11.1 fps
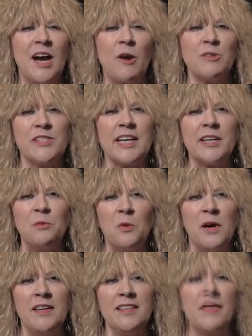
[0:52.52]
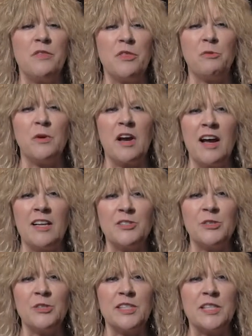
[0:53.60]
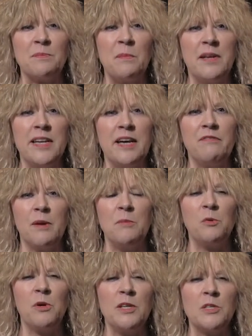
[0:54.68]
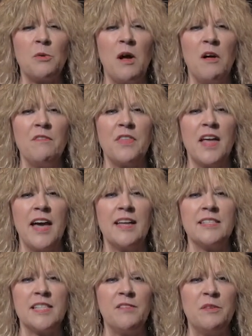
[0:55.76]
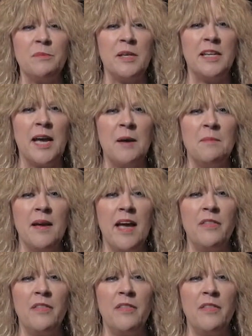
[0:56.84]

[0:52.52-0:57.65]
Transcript: Our second one of the three concerts is Monday, February 12th at 7 p.m.,